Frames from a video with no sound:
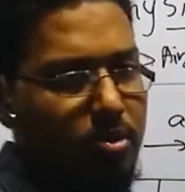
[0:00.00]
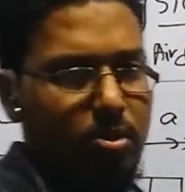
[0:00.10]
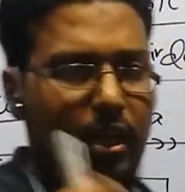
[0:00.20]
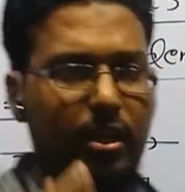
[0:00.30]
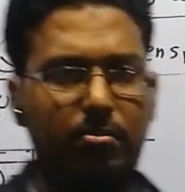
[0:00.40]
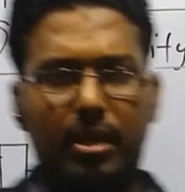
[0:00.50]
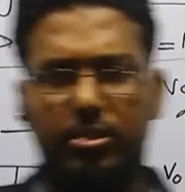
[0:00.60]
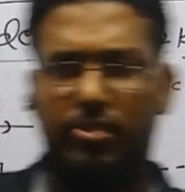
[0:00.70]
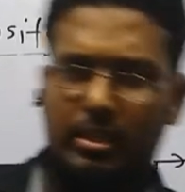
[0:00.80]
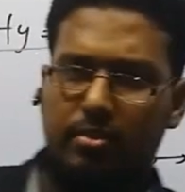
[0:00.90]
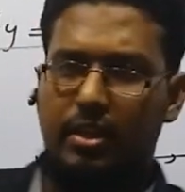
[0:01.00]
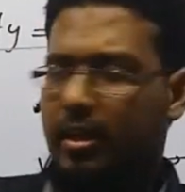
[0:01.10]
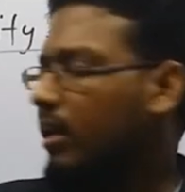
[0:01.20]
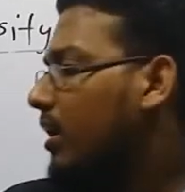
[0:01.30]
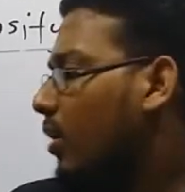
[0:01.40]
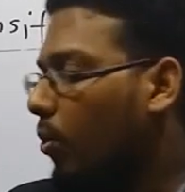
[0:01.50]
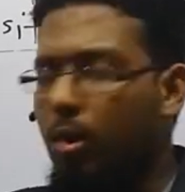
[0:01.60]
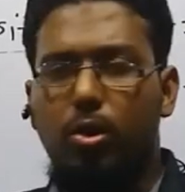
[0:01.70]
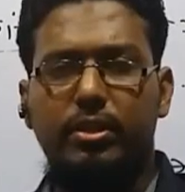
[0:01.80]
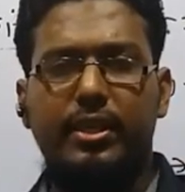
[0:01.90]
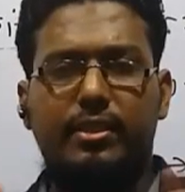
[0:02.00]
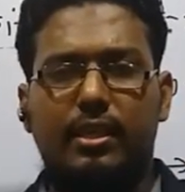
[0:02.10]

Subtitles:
or animals, whatever, all the